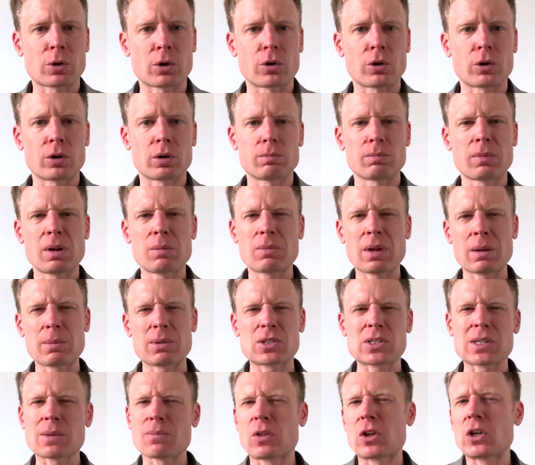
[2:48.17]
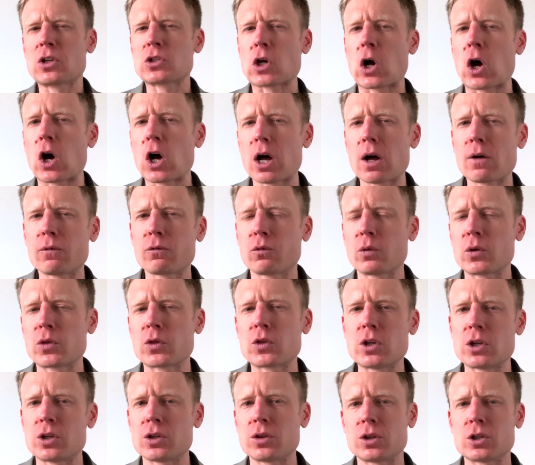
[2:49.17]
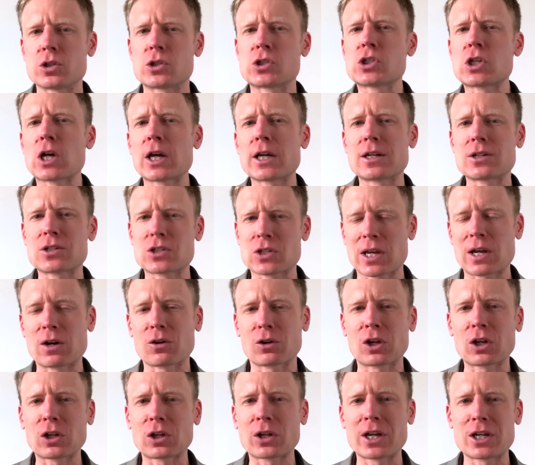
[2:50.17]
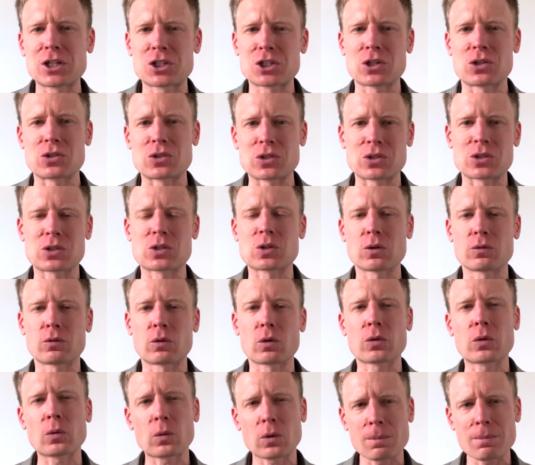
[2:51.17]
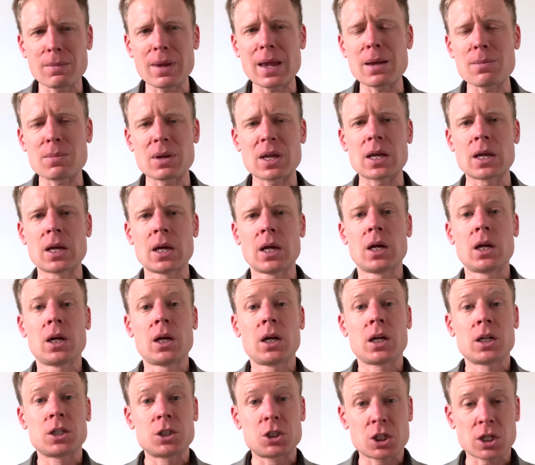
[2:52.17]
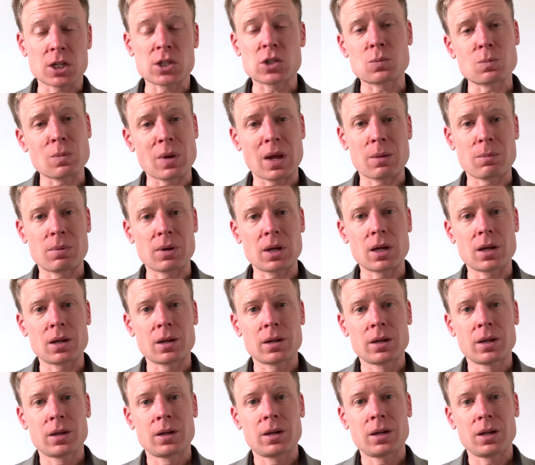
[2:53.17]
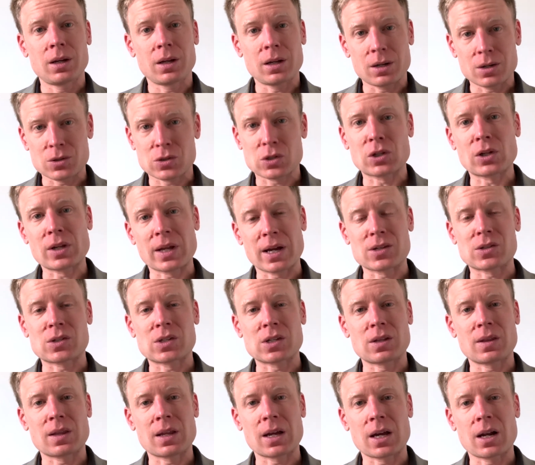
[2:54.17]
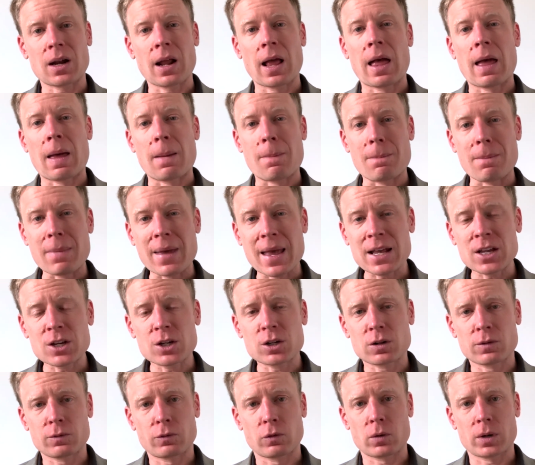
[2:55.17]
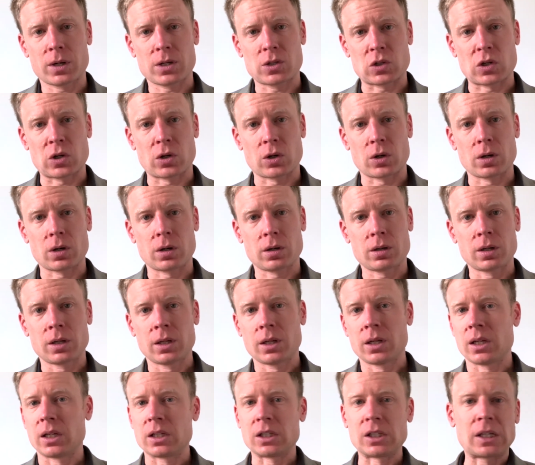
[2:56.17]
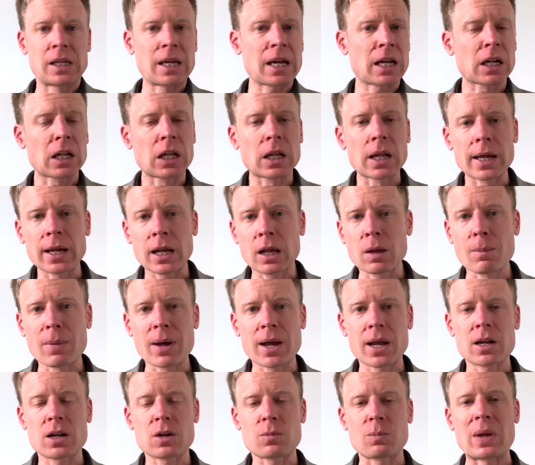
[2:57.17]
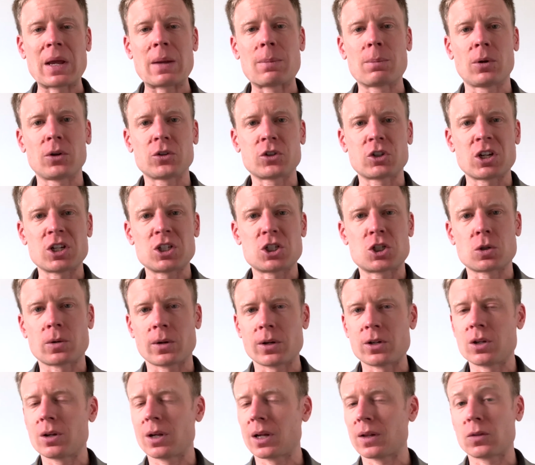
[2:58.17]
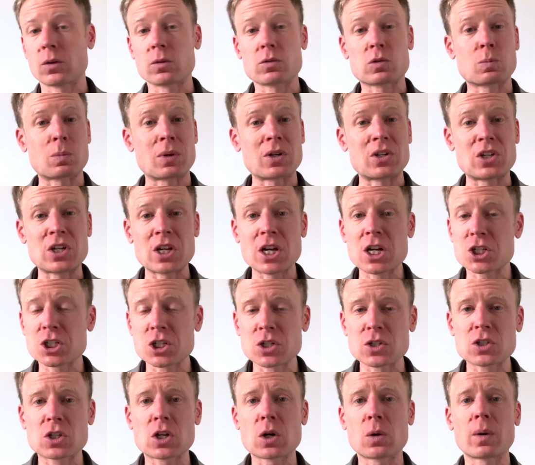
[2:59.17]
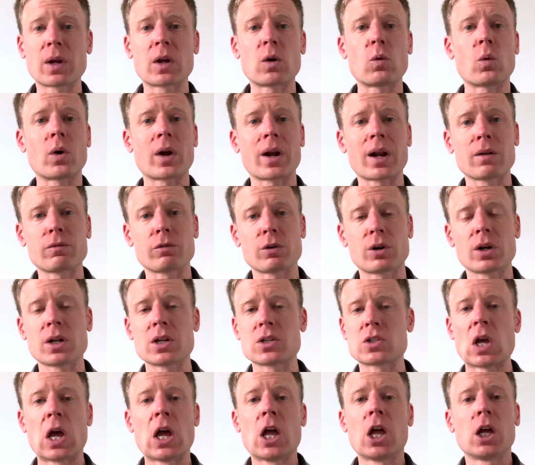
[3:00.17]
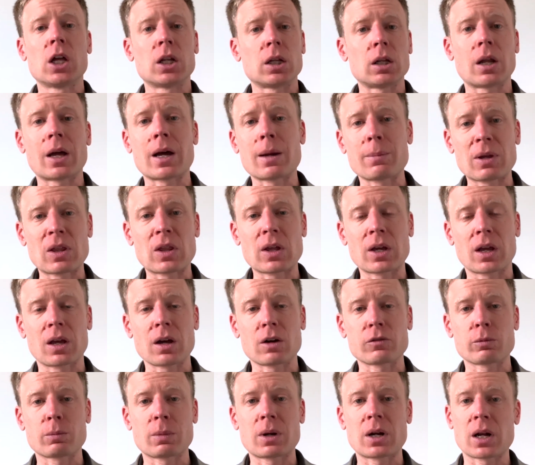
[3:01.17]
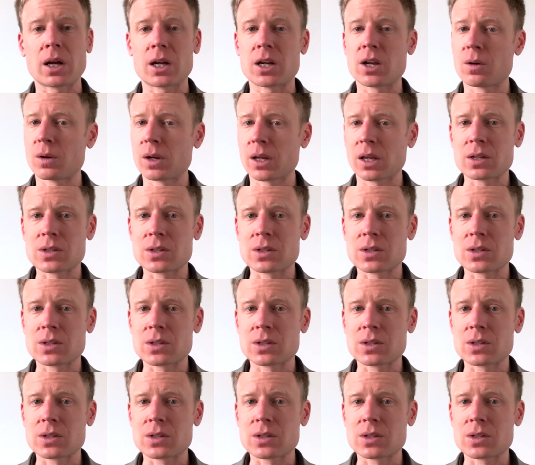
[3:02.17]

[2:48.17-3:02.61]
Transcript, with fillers: burner, or maybe something is off with the, the science calculations and so forth, or maybe, just maybe, it is a lesson that make your voice heard, get like-minded people to join you, get those petitions going, whatever it is, lobby the government. I know